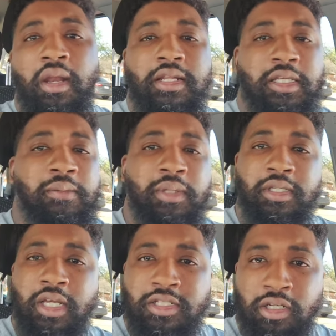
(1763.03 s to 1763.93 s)
Let's keep the
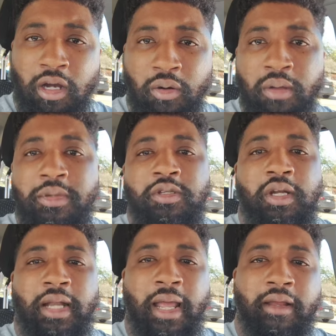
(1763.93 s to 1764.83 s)
discussion going. Be sure
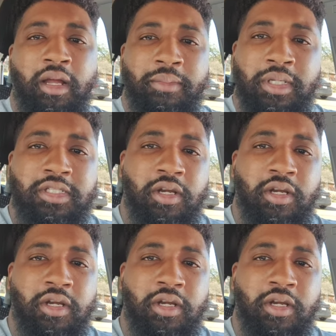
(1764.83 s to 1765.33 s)
to like, comment,